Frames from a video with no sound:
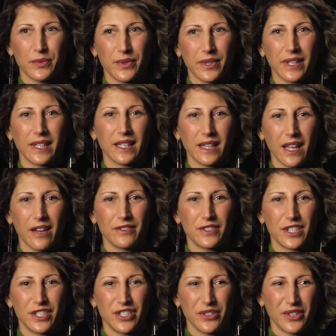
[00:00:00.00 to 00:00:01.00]
really love
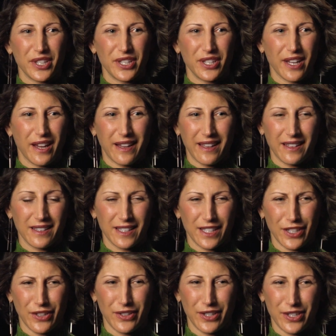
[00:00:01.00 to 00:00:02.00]
to do a, a
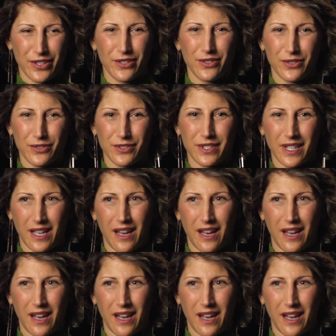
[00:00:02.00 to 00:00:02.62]
you know, a huge